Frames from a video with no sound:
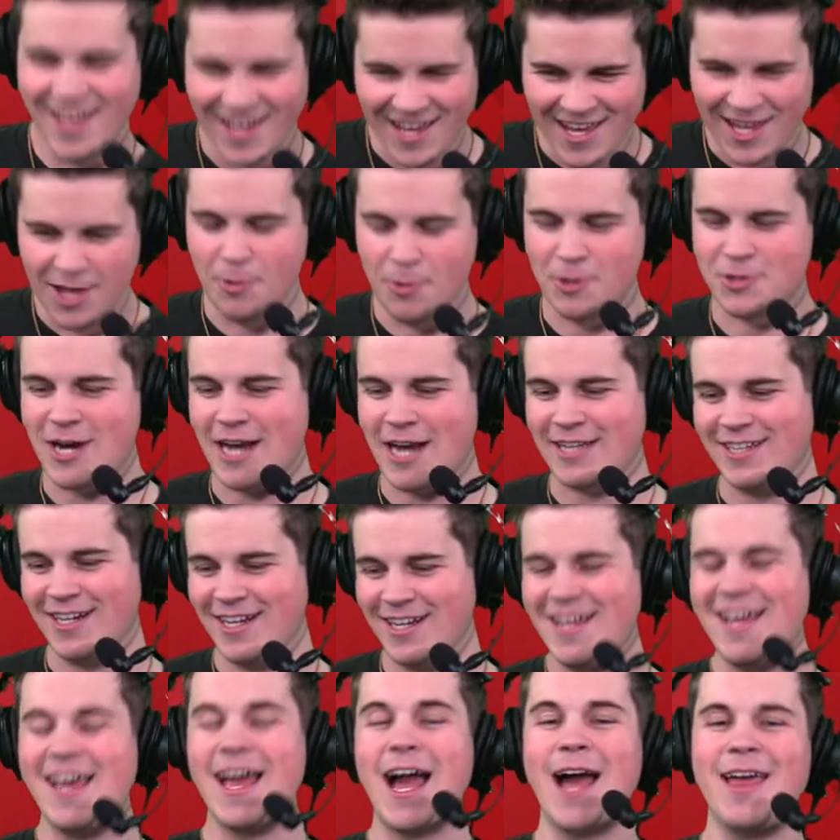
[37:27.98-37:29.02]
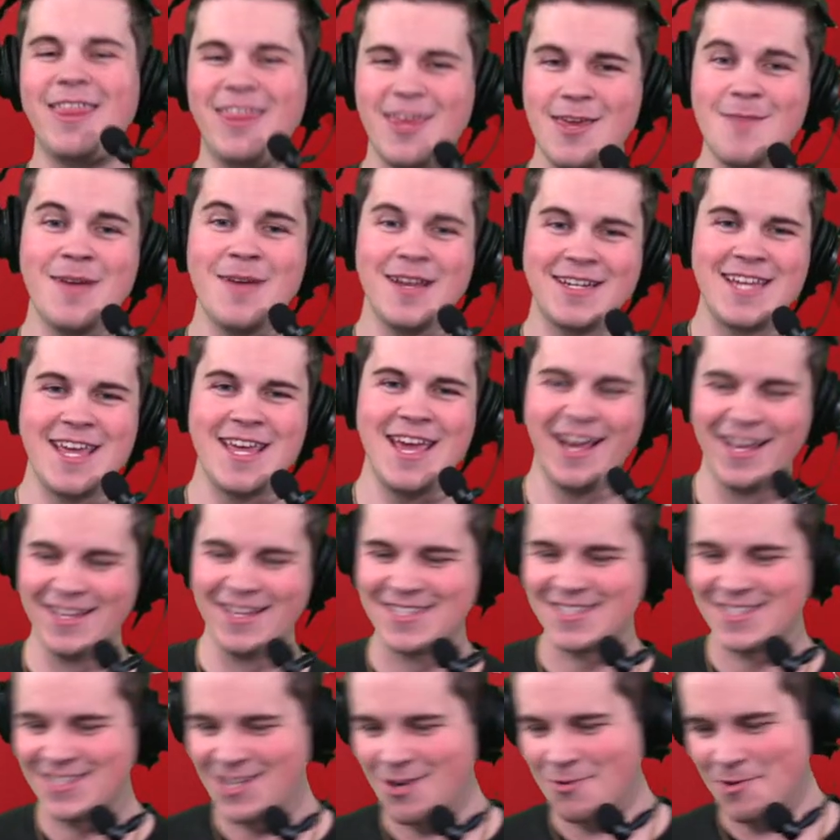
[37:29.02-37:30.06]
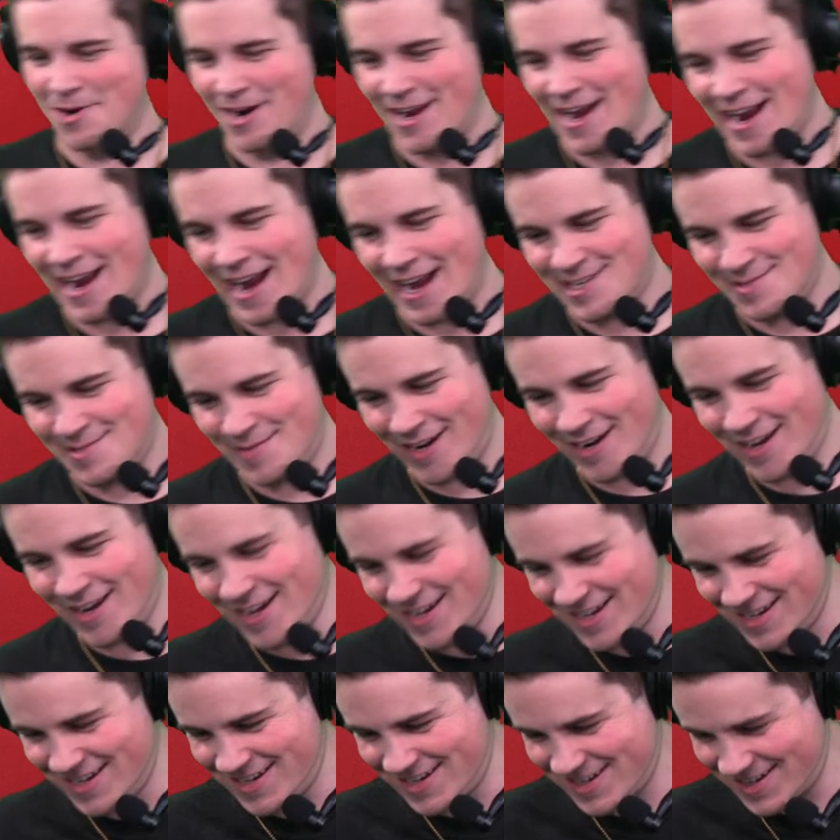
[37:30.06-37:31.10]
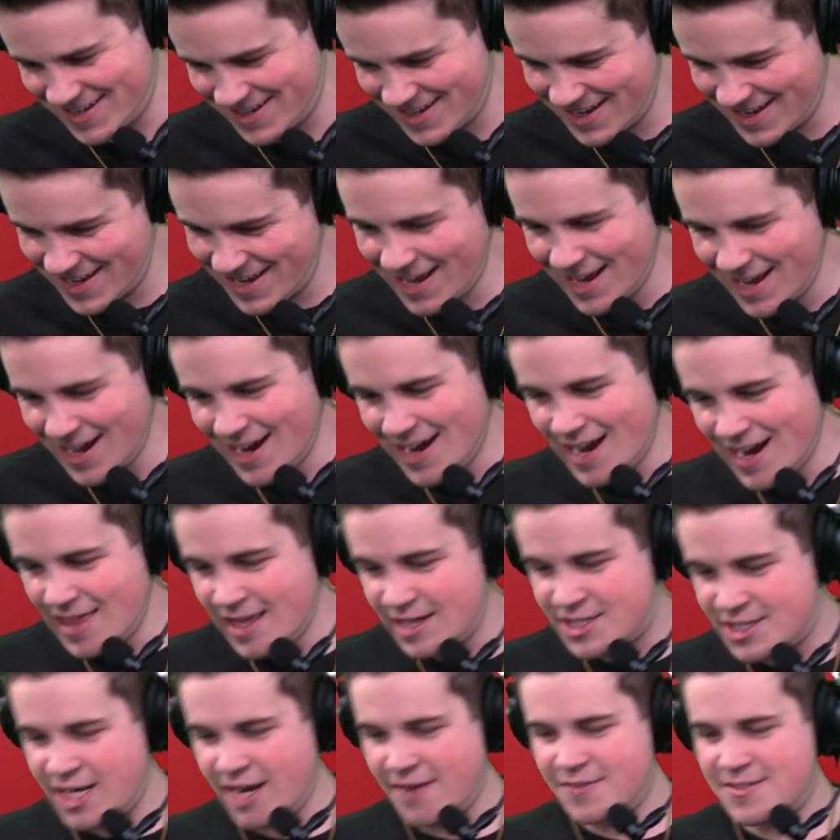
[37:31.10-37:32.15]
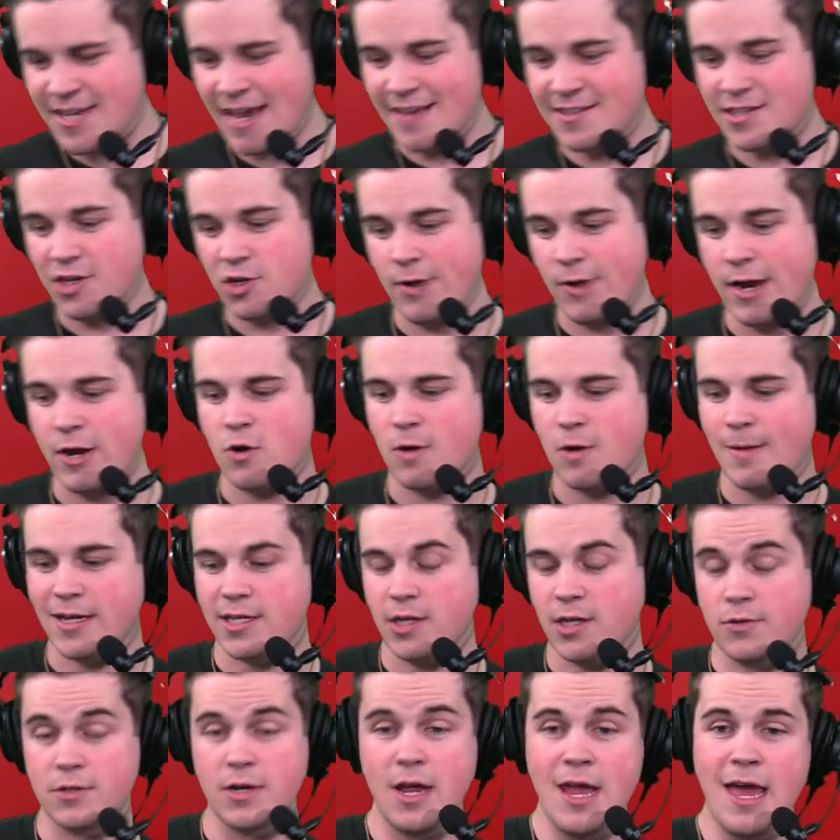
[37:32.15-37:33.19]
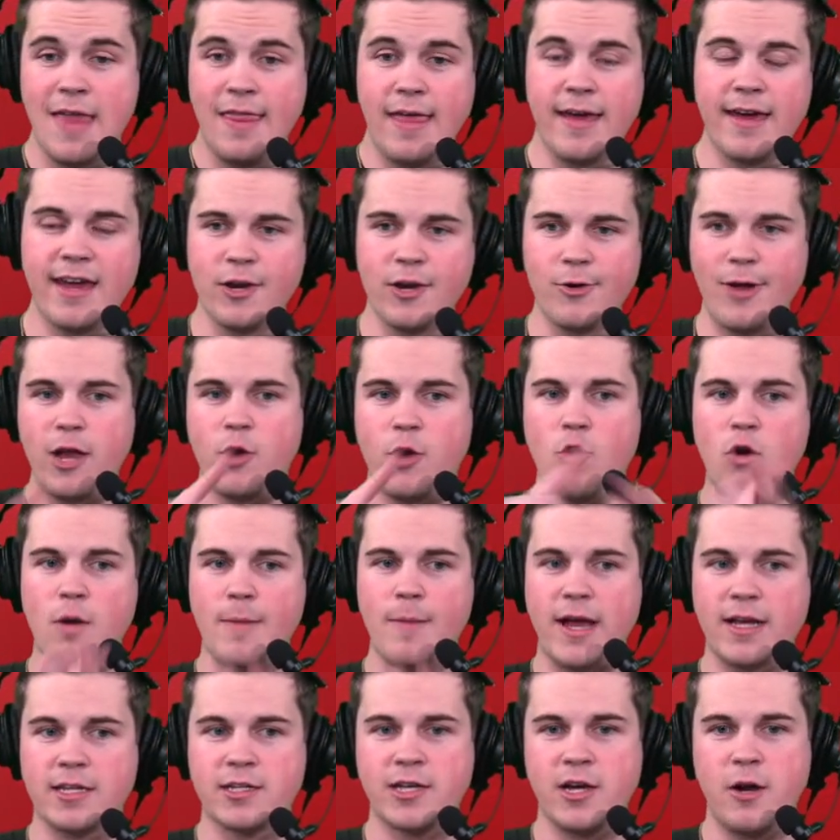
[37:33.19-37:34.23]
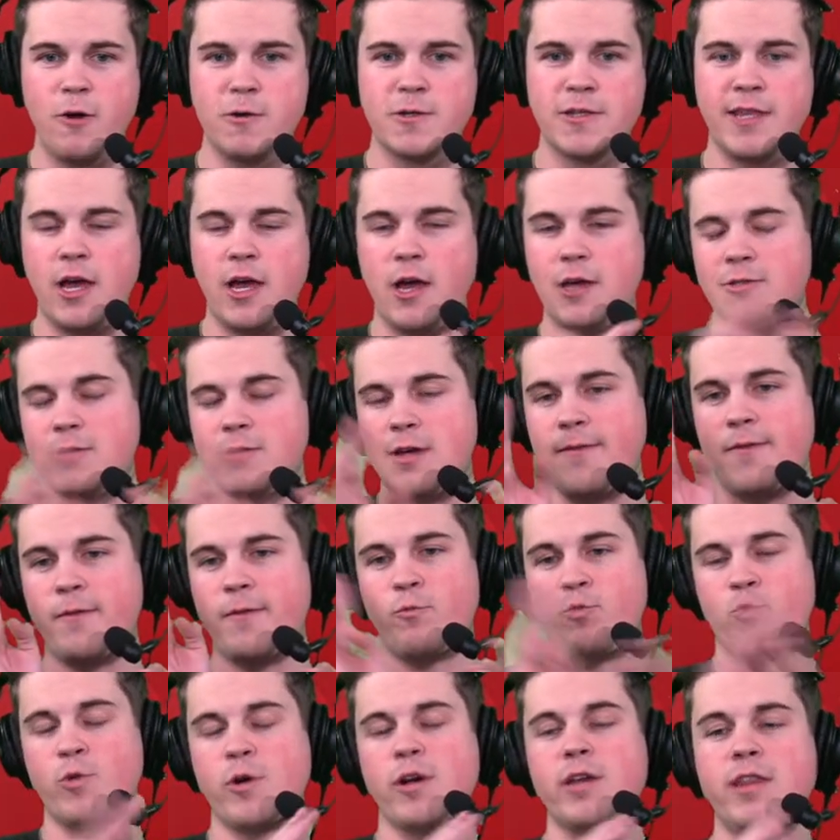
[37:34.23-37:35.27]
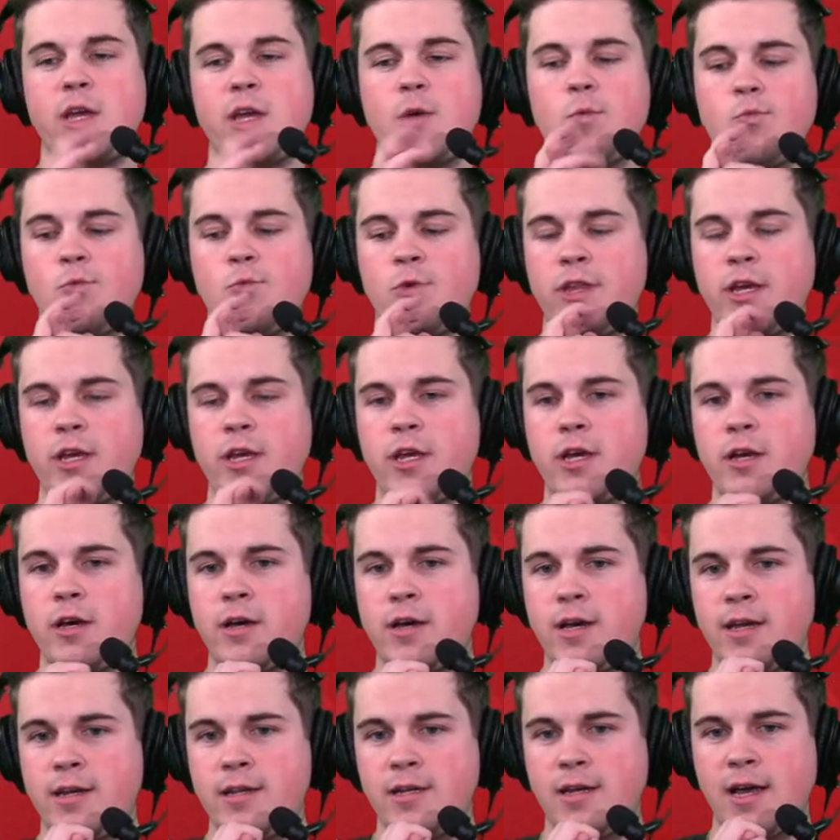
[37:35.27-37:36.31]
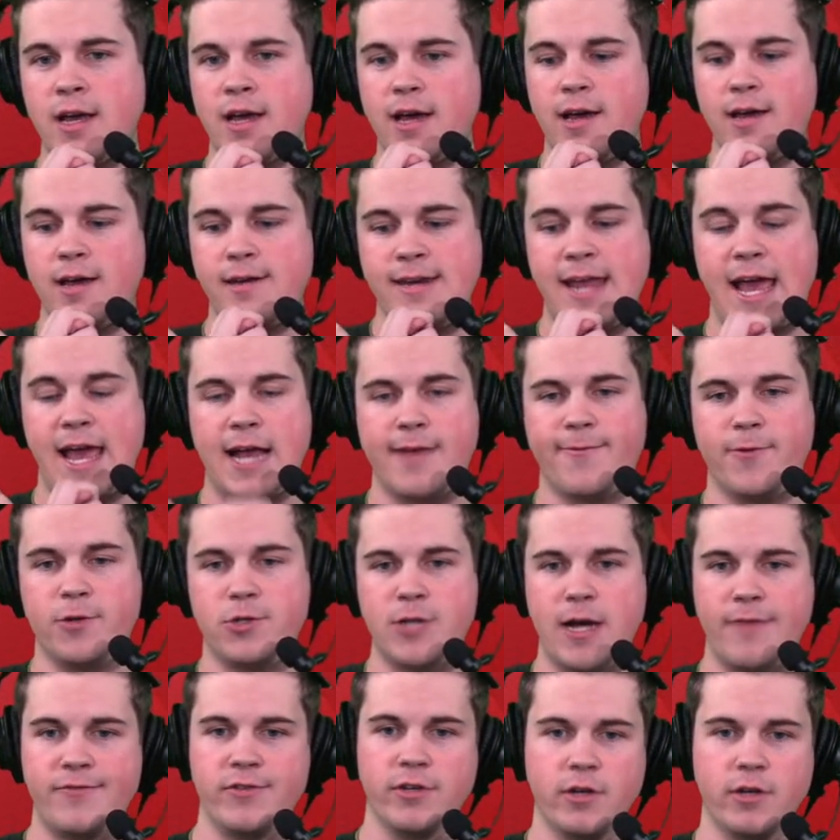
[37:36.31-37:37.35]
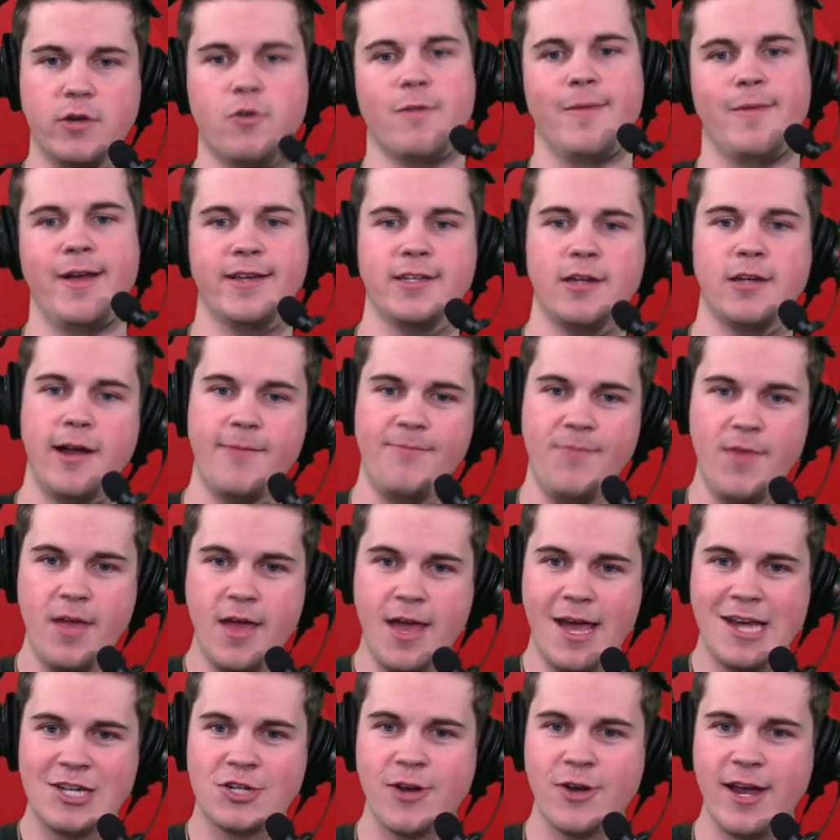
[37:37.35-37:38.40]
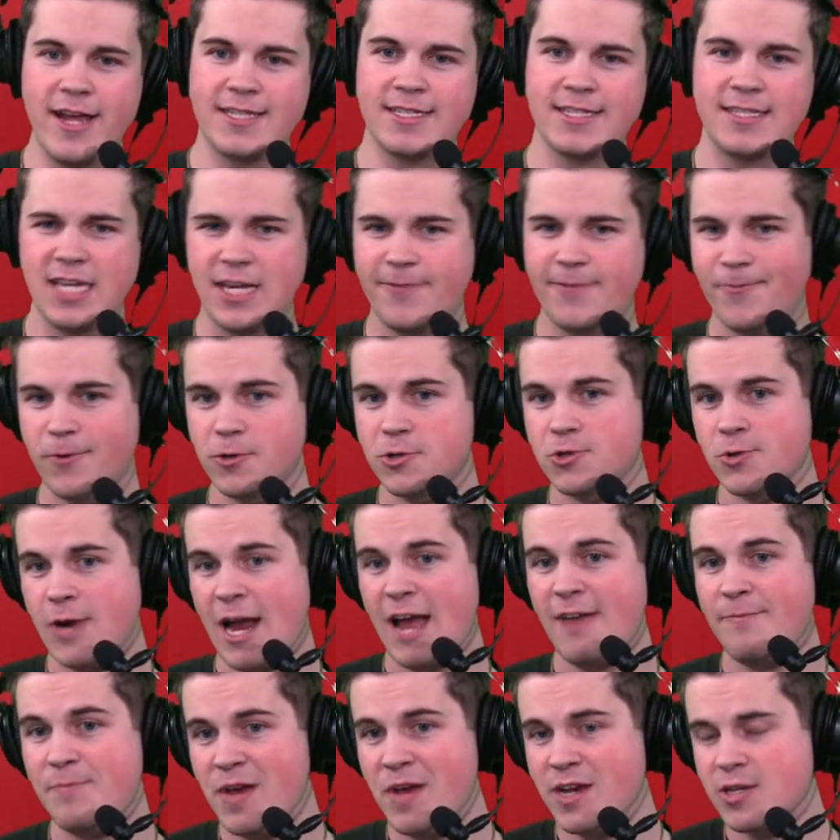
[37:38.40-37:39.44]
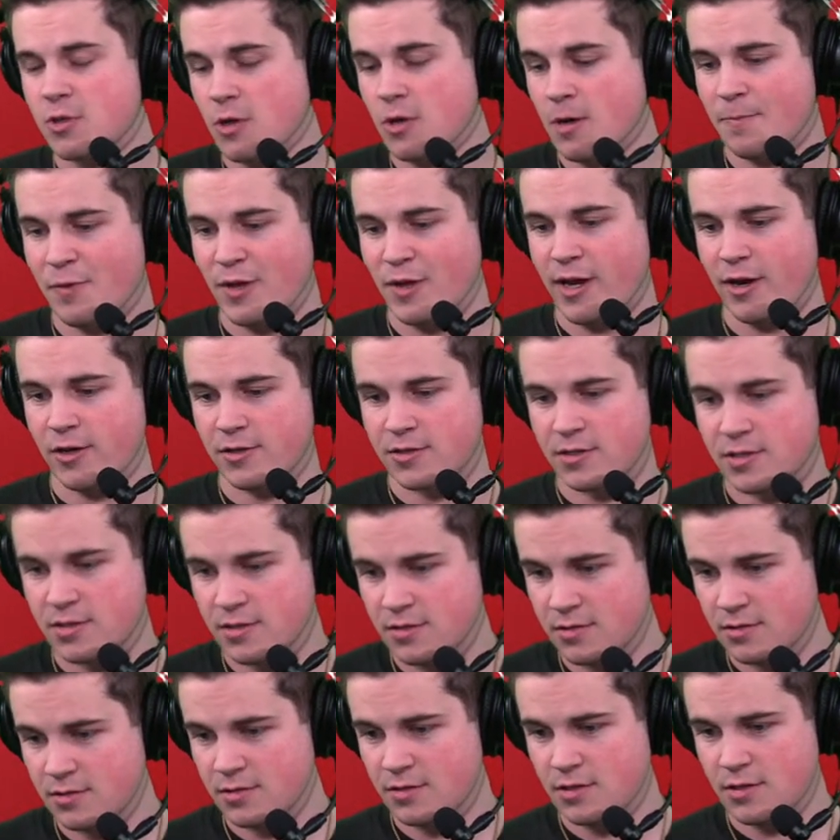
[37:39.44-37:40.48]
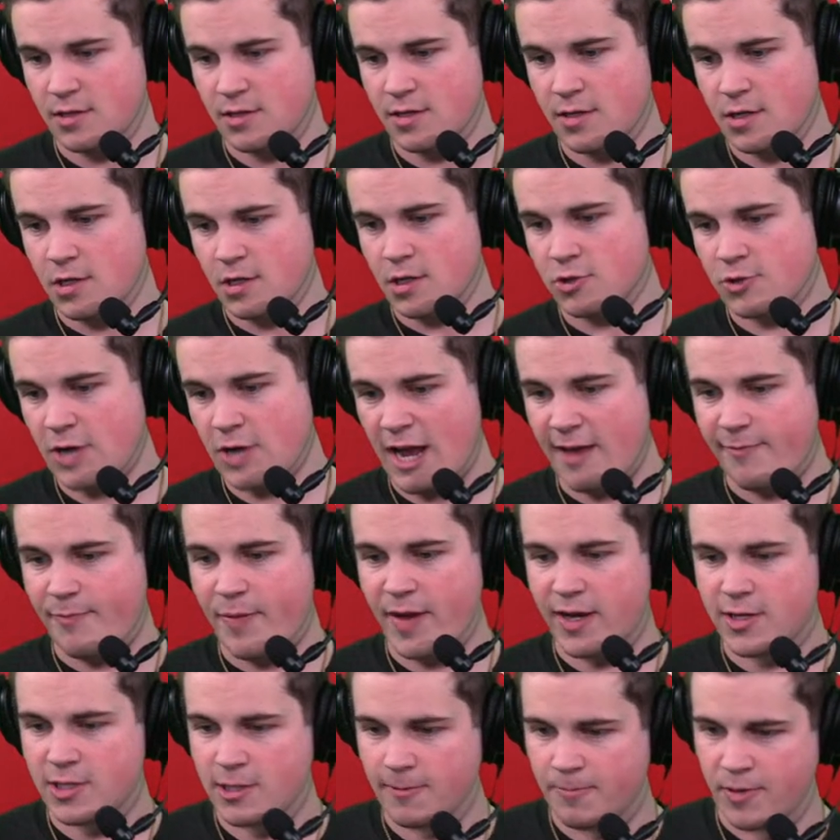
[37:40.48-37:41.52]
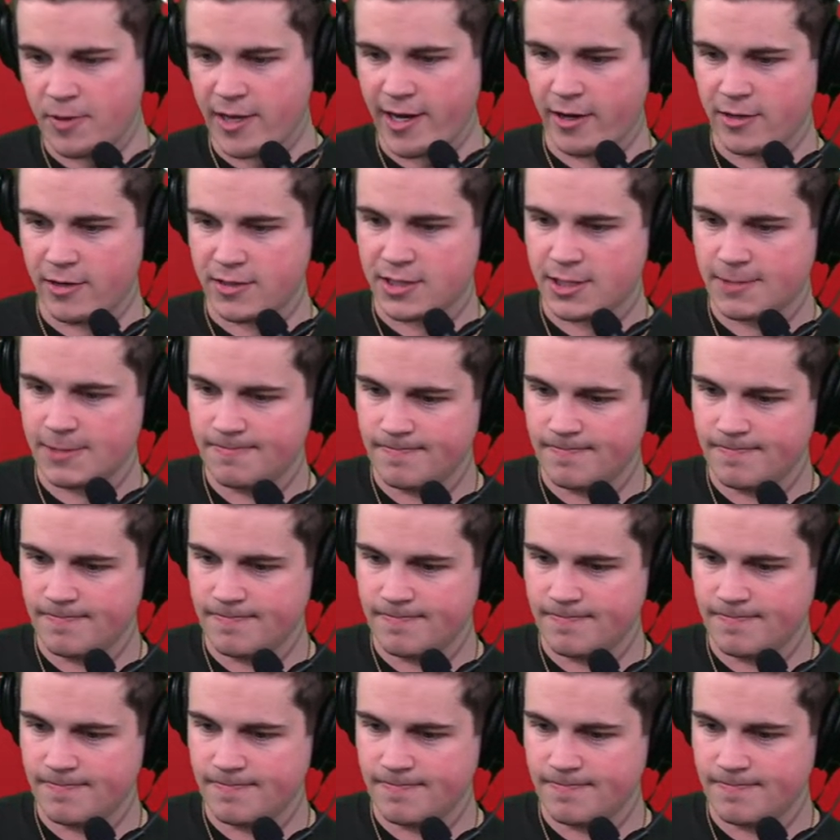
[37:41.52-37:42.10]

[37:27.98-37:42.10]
You retracted it. You meant T. Higgins. Don't worry. I got you, man. The Chiefs has a great cornerbacks coach. They got a great cornerbacks coach. They also have a really, really good knack for drafting a cornerbacks. All right. Trade Steed for draft picks or players? Draft picks or players?